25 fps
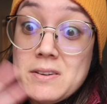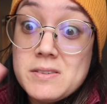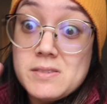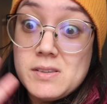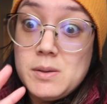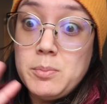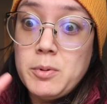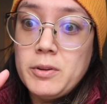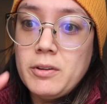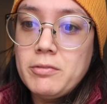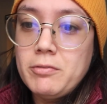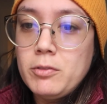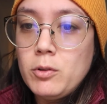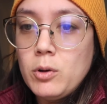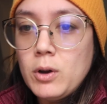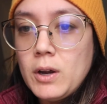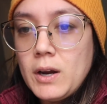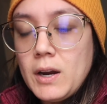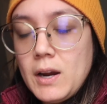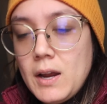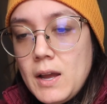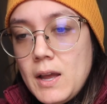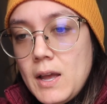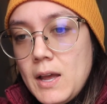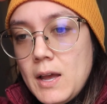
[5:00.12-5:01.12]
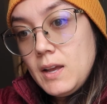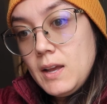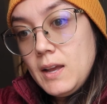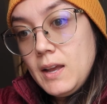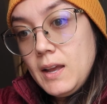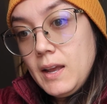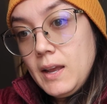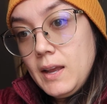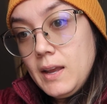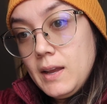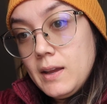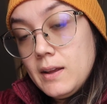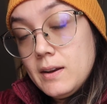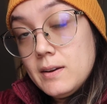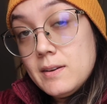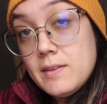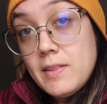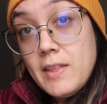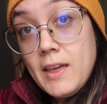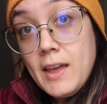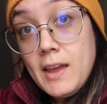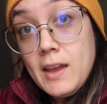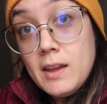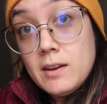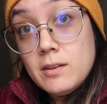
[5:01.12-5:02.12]
to sleep on the floor, and
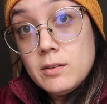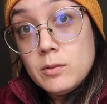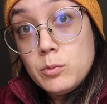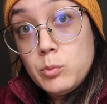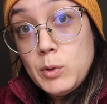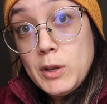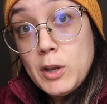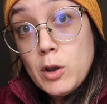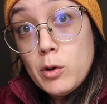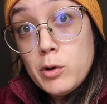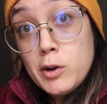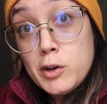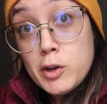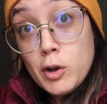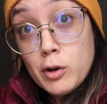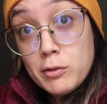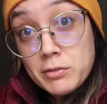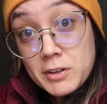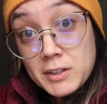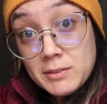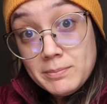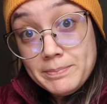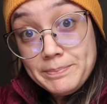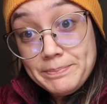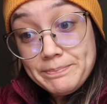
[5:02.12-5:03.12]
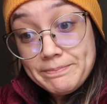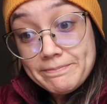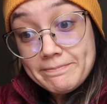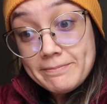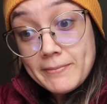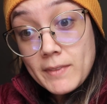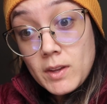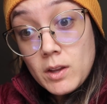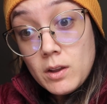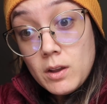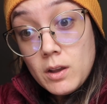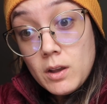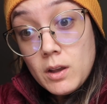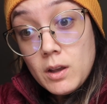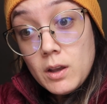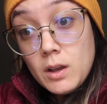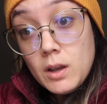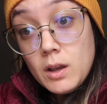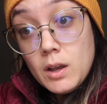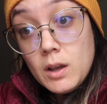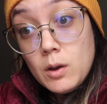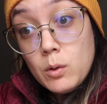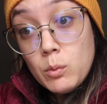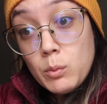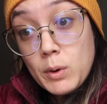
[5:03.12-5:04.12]
then we go to Dover,
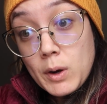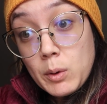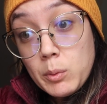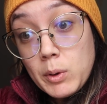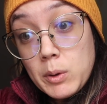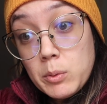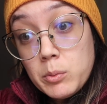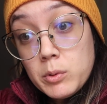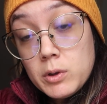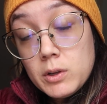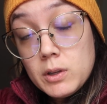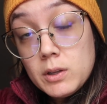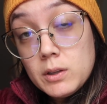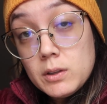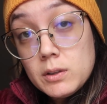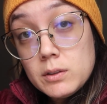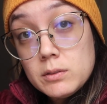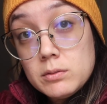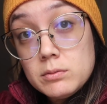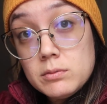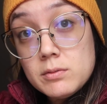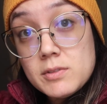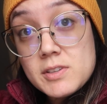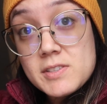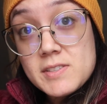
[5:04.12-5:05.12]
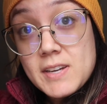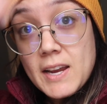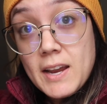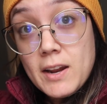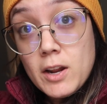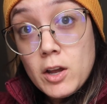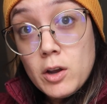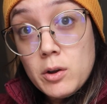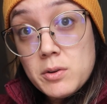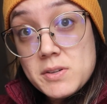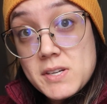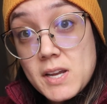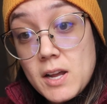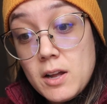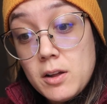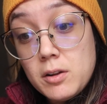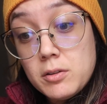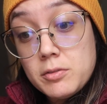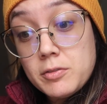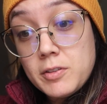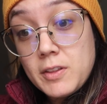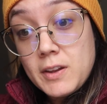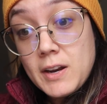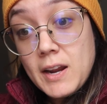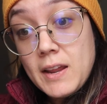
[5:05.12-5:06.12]
where we will stay at a hotel
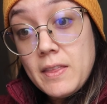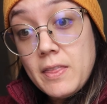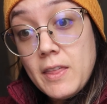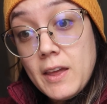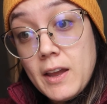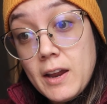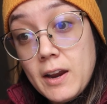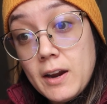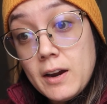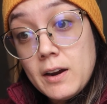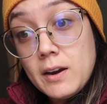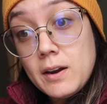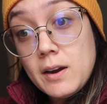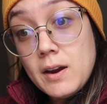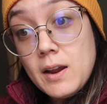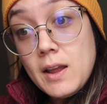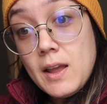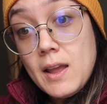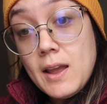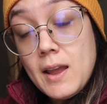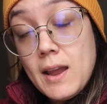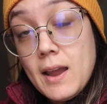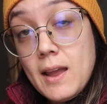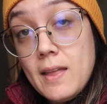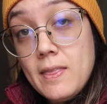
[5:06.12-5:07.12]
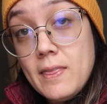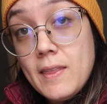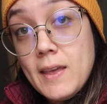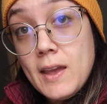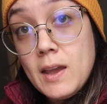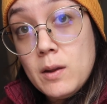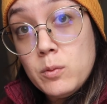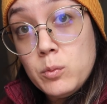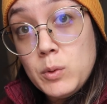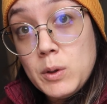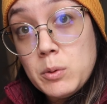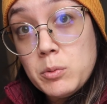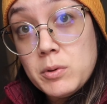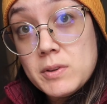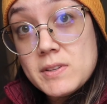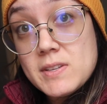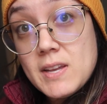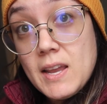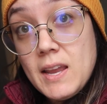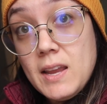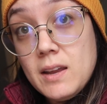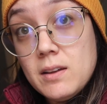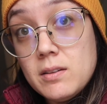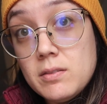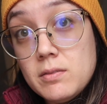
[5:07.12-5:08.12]
for the night there, and then we will
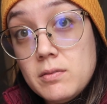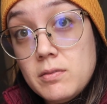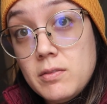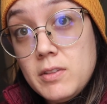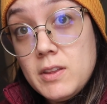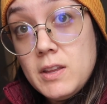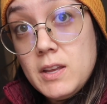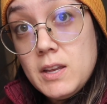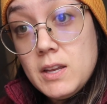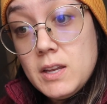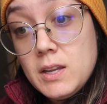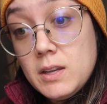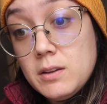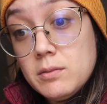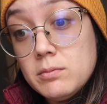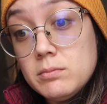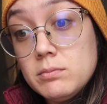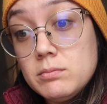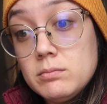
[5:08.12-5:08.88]
take the